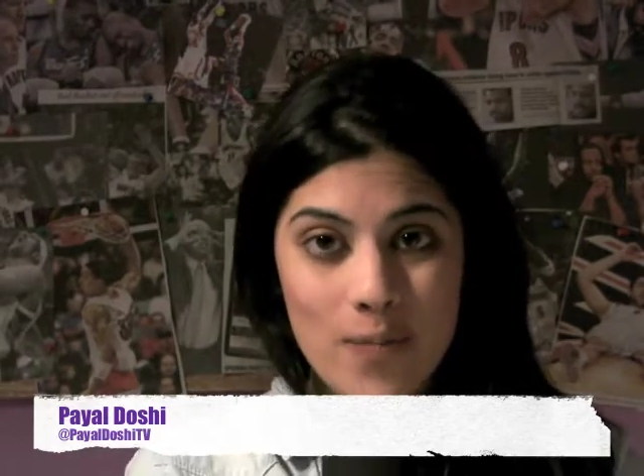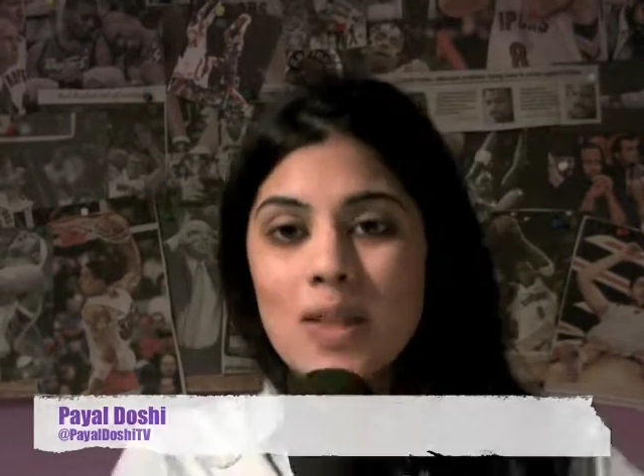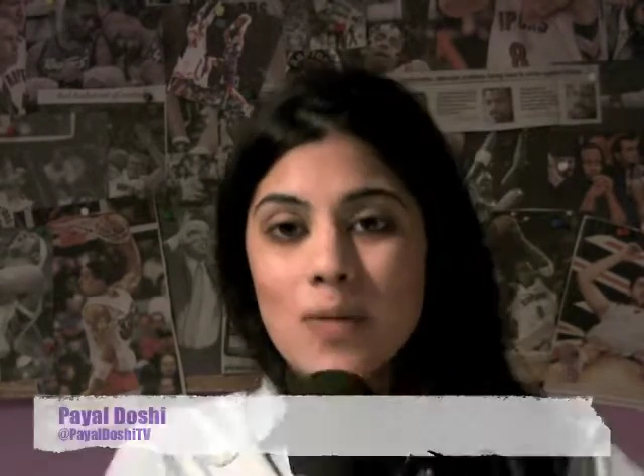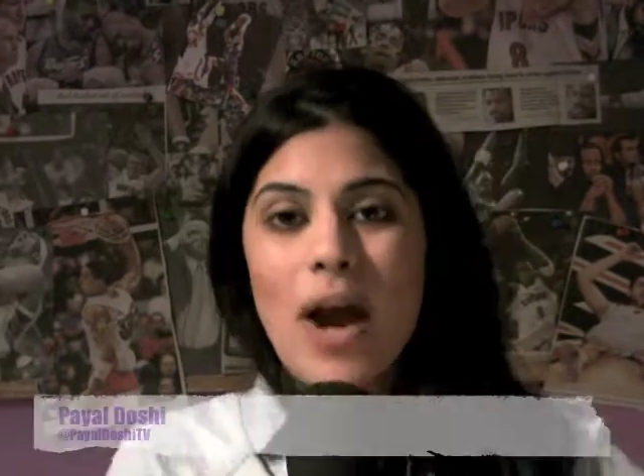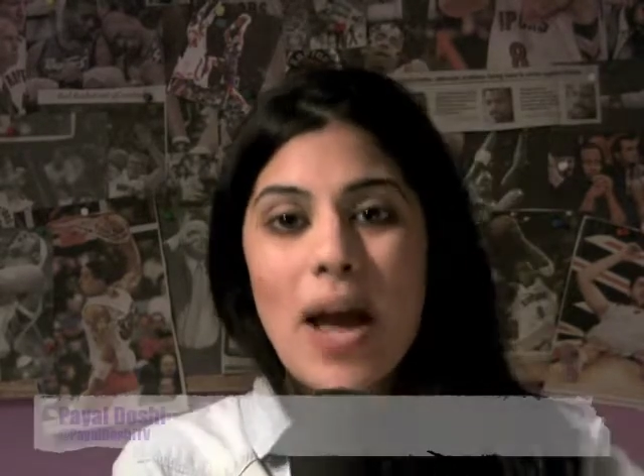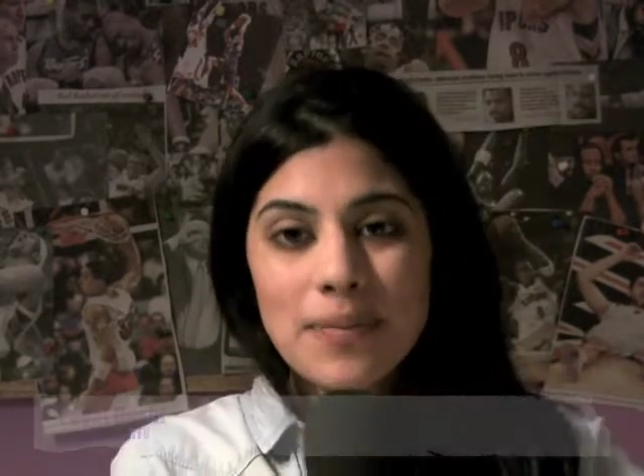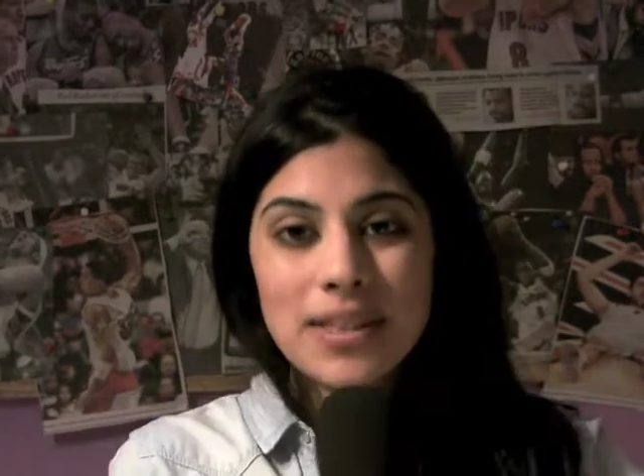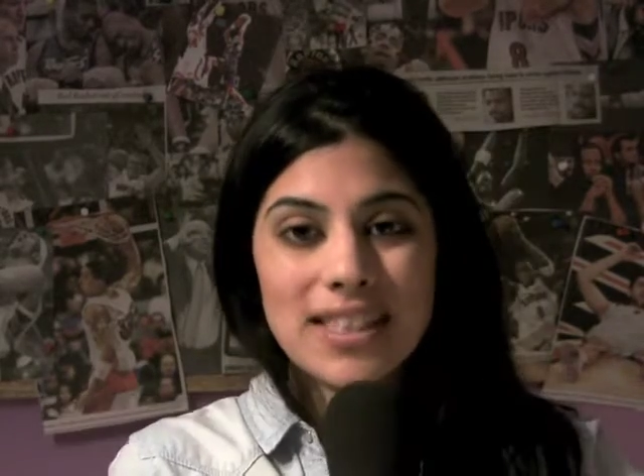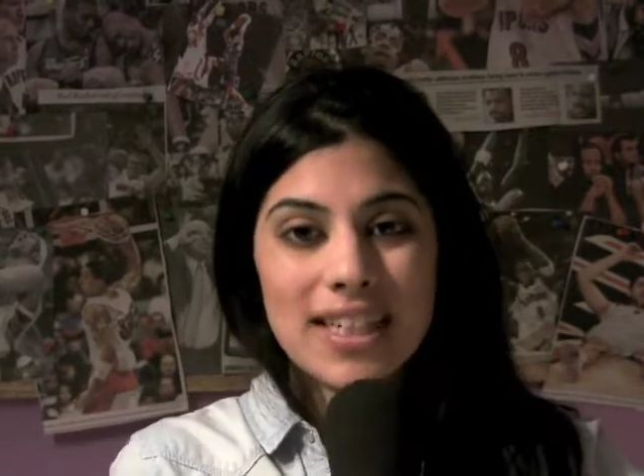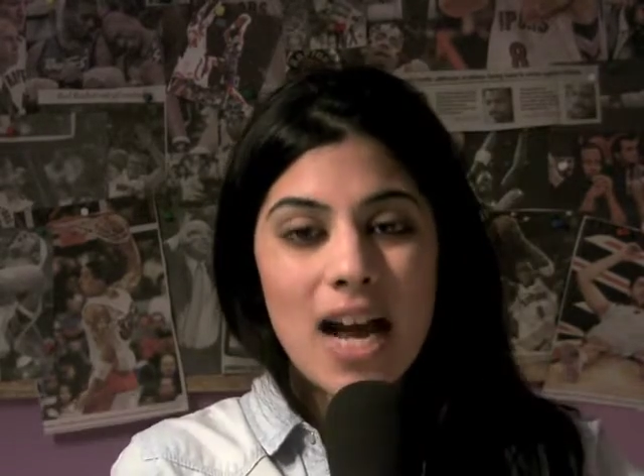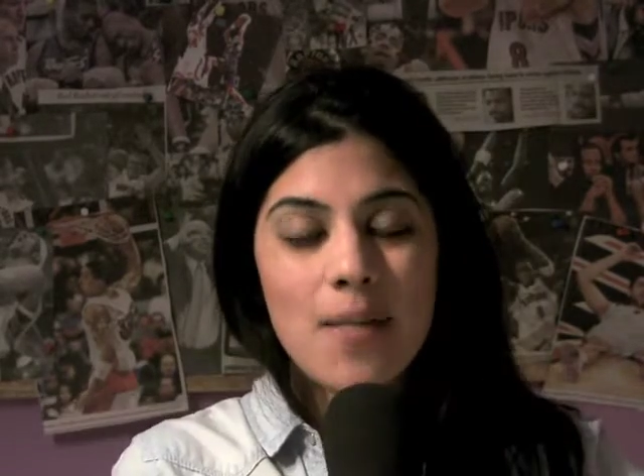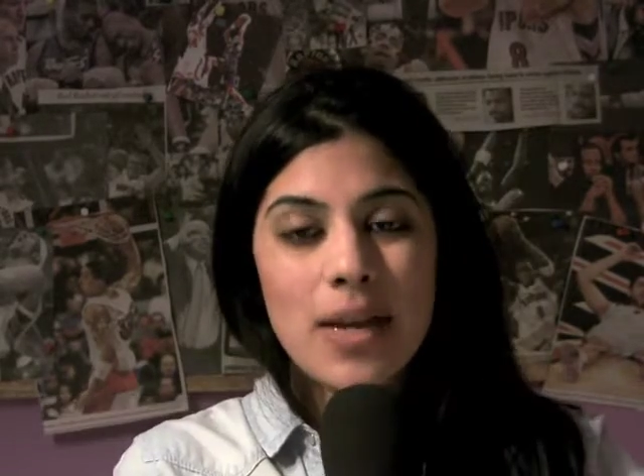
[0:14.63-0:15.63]
The Raptors
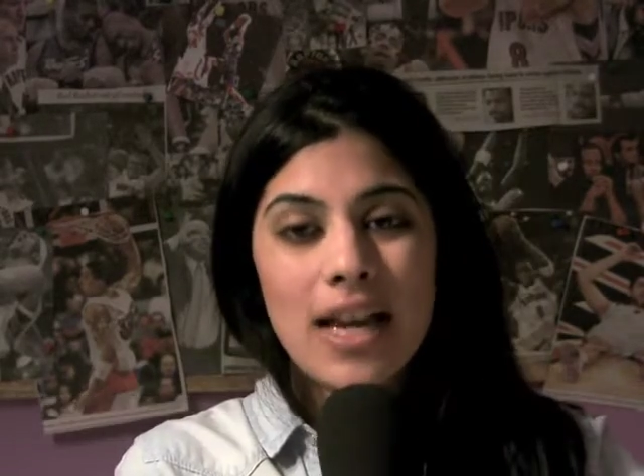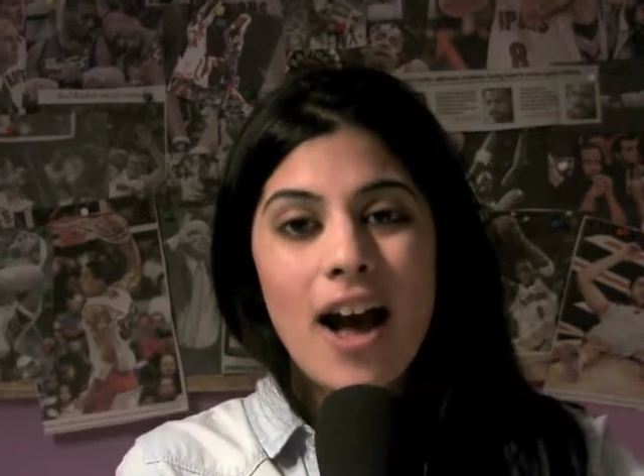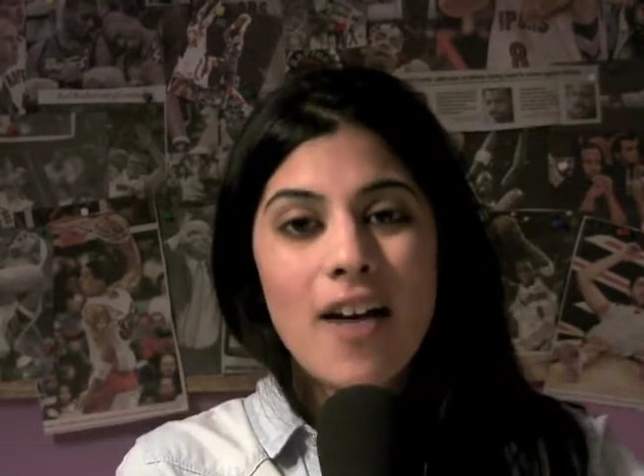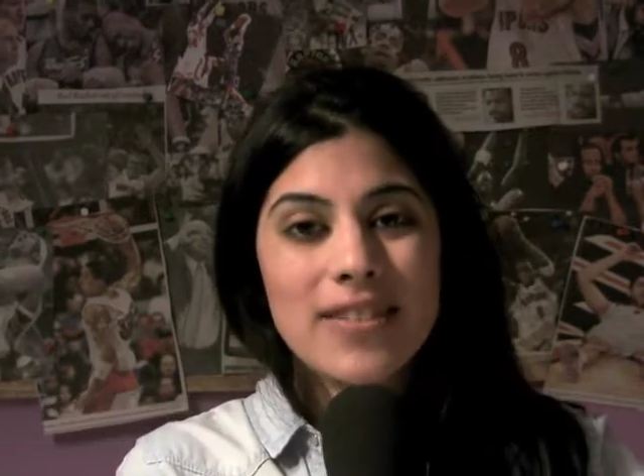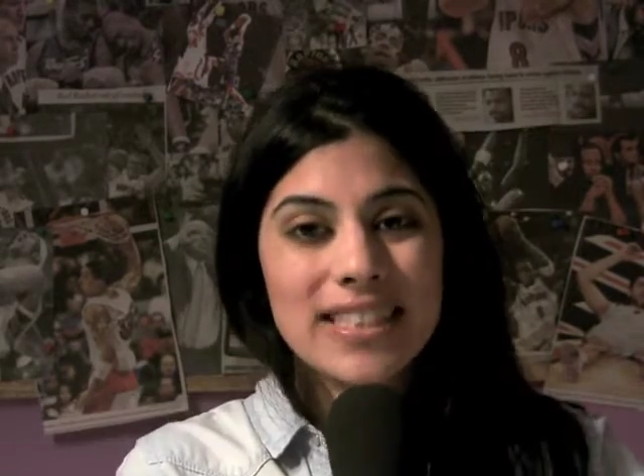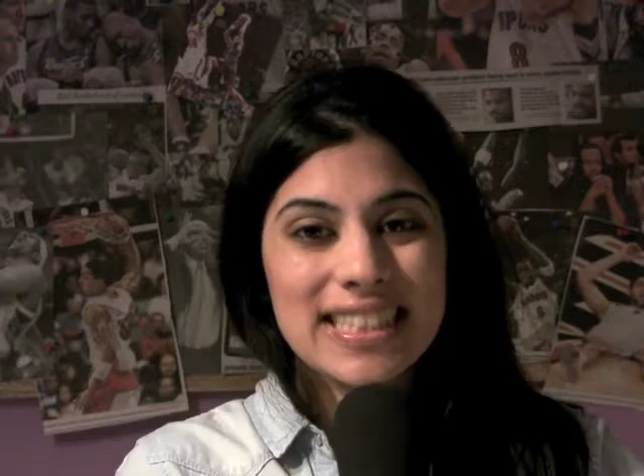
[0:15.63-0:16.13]
are coming off a